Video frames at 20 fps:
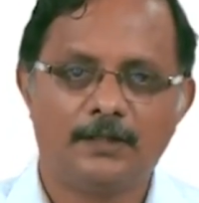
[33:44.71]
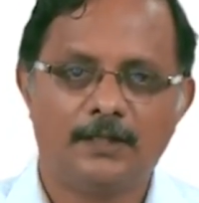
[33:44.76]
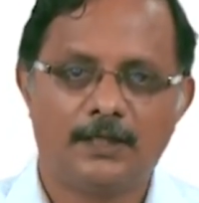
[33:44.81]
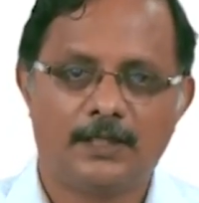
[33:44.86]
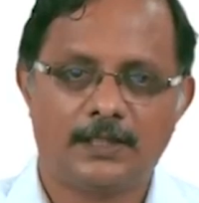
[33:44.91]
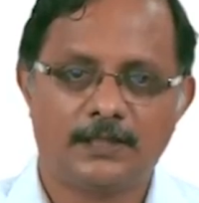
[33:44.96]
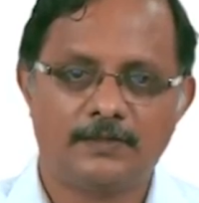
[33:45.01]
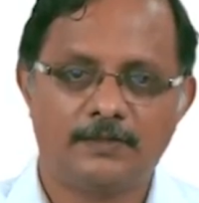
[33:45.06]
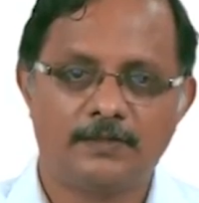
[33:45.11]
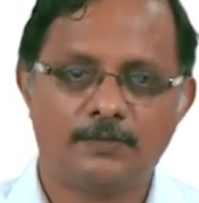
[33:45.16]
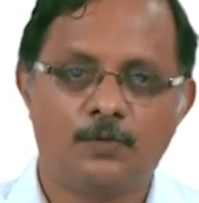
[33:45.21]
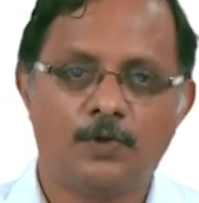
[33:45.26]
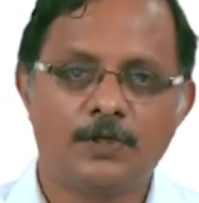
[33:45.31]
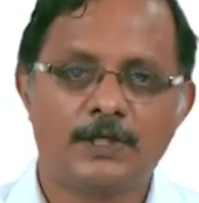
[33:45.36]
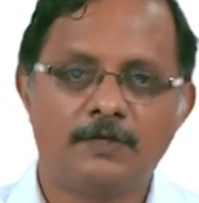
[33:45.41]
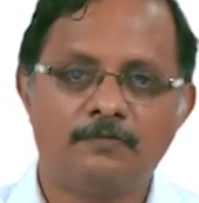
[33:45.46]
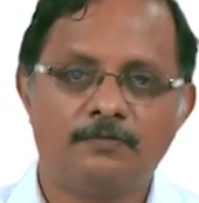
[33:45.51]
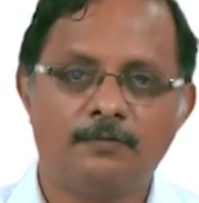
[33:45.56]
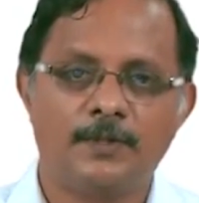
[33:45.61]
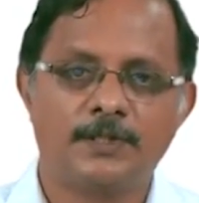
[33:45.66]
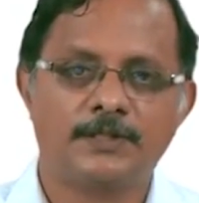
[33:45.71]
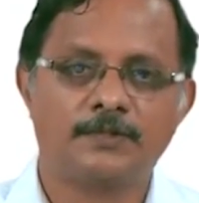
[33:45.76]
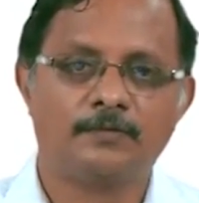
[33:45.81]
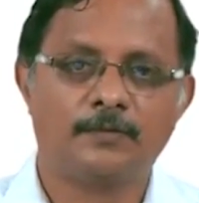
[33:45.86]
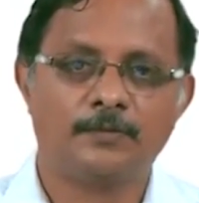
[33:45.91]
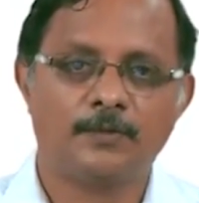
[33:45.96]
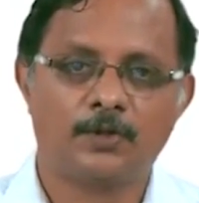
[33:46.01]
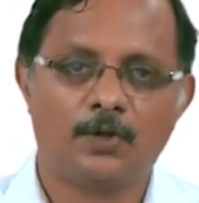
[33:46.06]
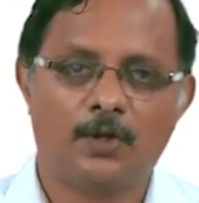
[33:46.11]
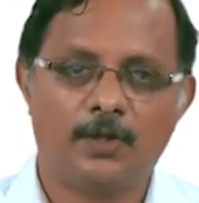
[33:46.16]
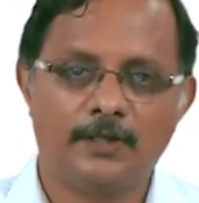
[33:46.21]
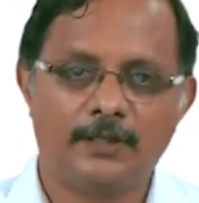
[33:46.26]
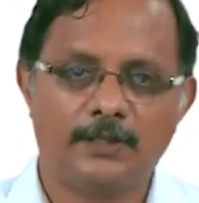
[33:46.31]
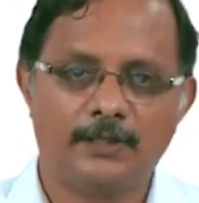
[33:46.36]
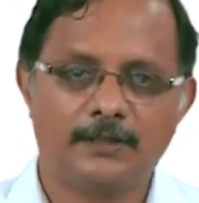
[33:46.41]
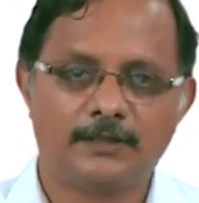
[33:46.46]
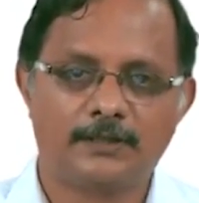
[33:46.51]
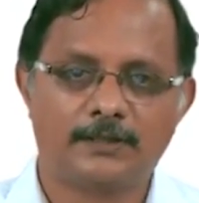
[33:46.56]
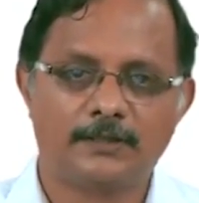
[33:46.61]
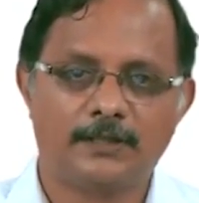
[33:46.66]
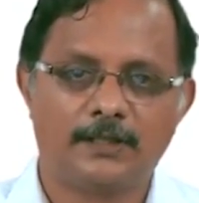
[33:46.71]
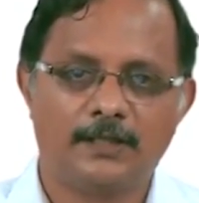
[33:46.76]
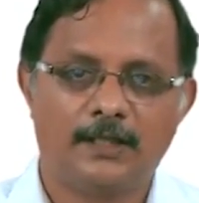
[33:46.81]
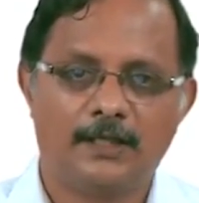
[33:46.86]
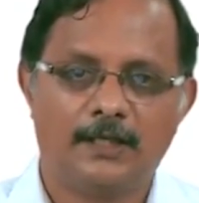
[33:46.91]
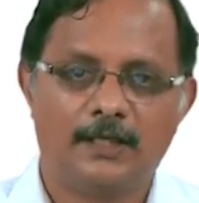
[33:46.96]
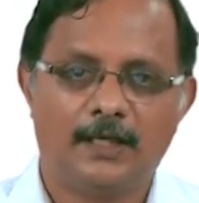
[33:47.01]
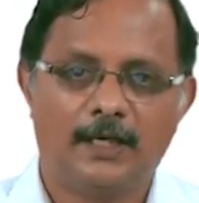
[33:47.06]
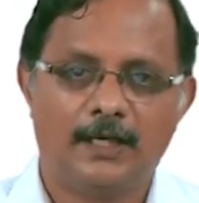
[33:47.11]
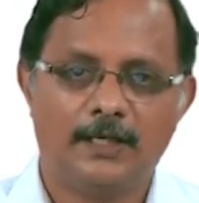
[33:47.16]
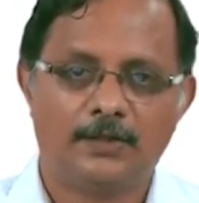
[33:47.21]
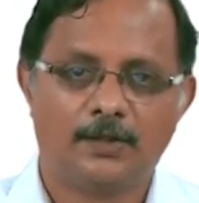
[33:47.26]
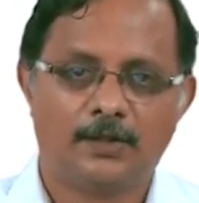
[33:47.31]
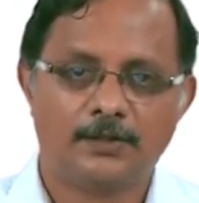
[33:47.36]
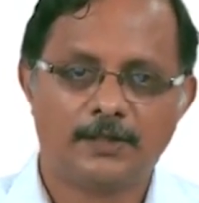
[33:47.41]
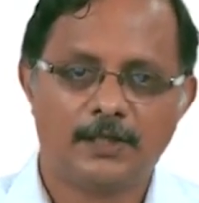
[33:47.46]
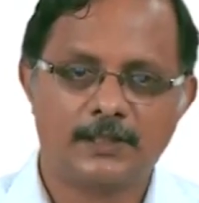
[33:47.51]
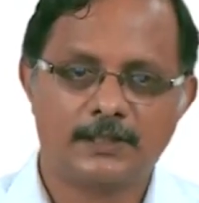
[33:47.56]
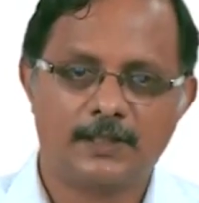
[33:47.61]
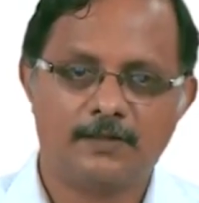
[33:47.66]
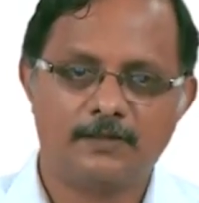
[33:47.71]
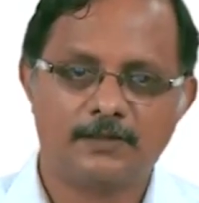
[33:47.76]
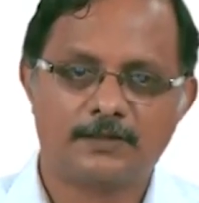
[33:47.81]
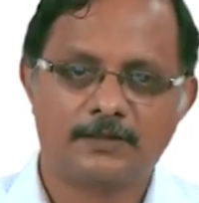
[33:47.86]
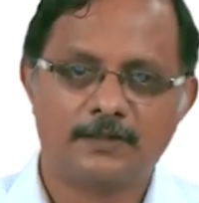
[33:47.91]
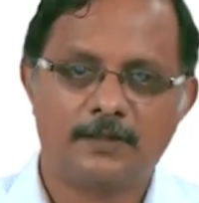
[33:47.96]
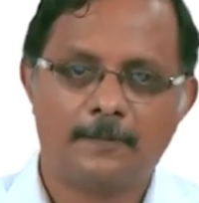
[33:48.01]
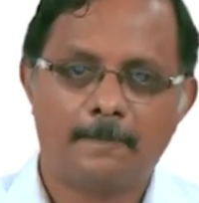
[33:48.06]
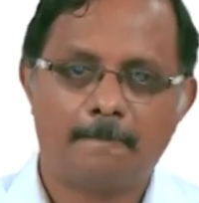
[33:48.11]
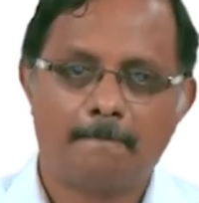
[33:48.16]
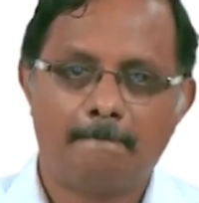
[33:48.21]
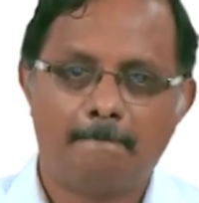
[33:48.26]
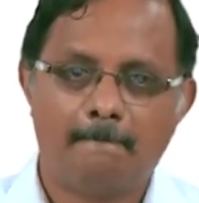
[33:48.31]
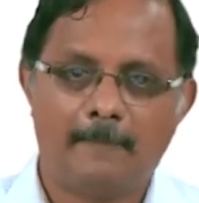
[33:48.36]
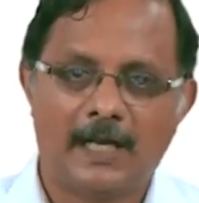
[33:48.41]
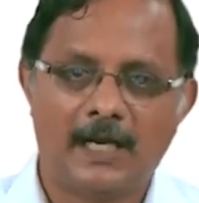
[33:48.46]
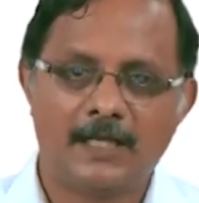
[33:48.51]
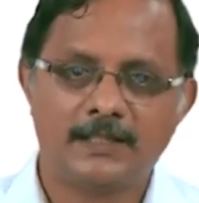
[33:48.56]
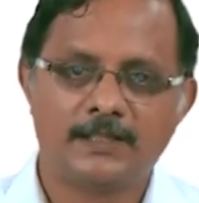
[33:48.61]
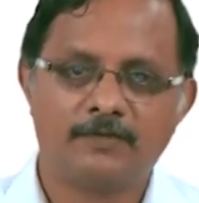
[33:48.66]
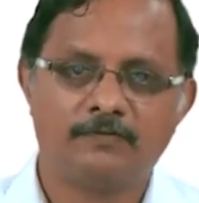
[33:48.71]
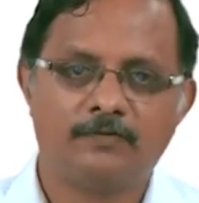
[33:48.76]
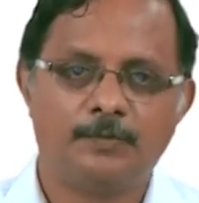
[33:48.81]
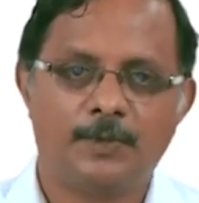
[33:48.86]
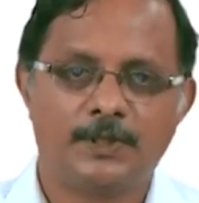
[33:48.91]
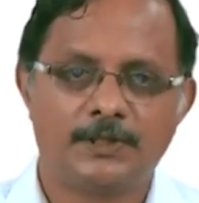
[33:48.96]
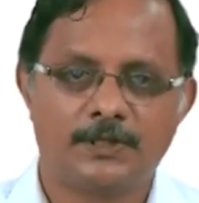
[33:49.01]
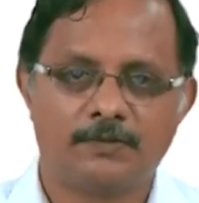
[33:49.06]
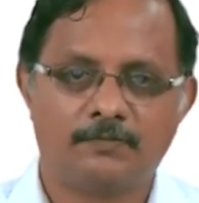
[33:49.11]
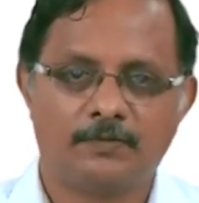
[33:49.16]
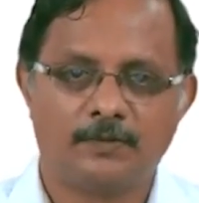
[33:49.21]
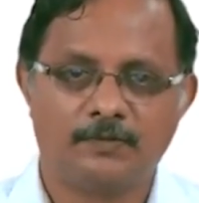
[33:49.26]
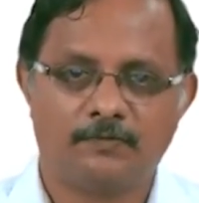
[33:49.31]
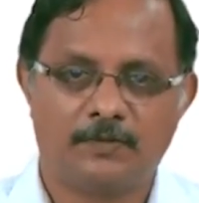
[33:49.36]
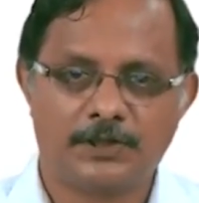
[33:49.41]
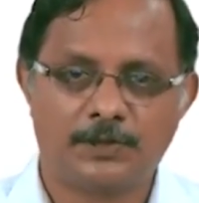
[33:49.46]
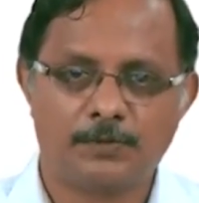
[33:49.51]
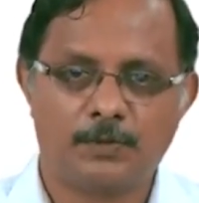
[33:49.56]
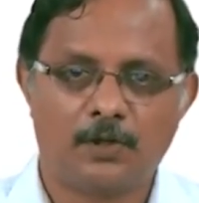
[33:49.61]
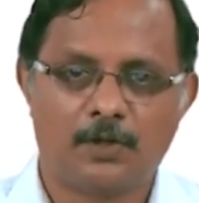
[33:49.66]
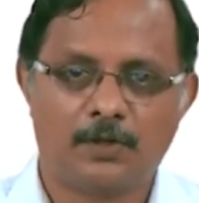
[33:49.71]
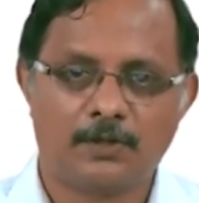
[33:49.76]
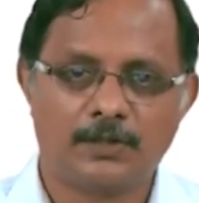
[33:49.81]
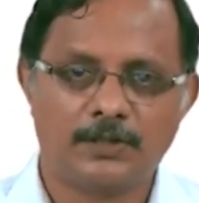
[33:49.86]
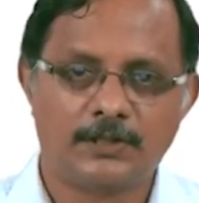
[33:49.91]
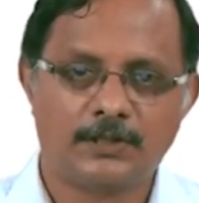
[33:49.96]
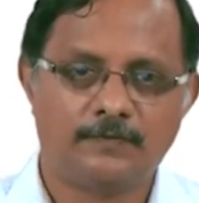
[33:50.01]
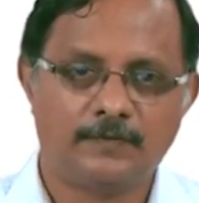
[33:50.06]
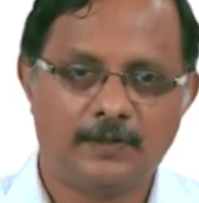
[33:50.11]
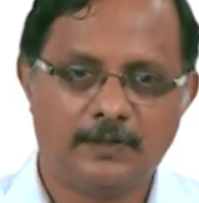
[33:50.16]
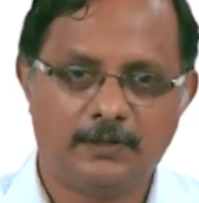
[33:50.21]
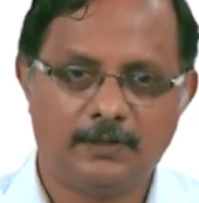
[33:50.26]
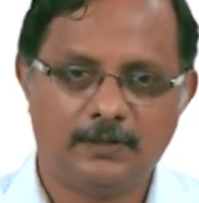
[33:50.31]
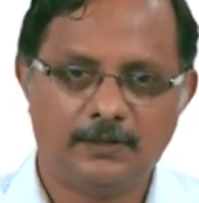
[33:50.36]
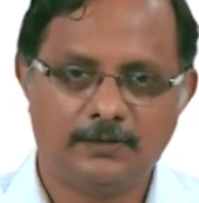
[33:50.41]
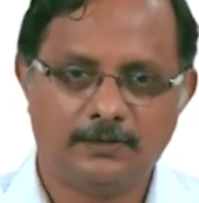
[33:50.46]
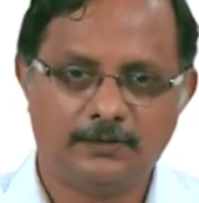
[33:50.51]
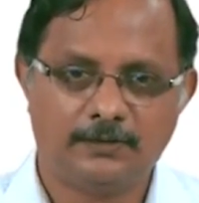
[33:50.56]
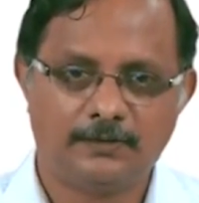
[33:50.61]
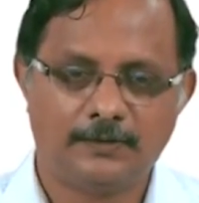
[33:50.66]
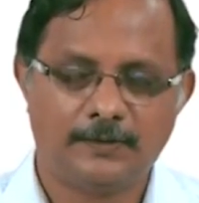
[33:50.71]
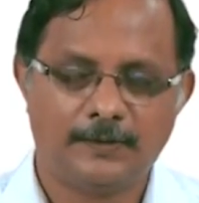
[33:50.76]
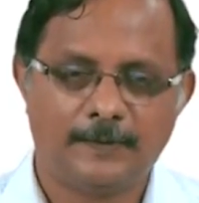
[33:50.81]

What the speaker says: it receives motor information from the cortex, and it also receives balance information from the vestibular organs of the inner ear.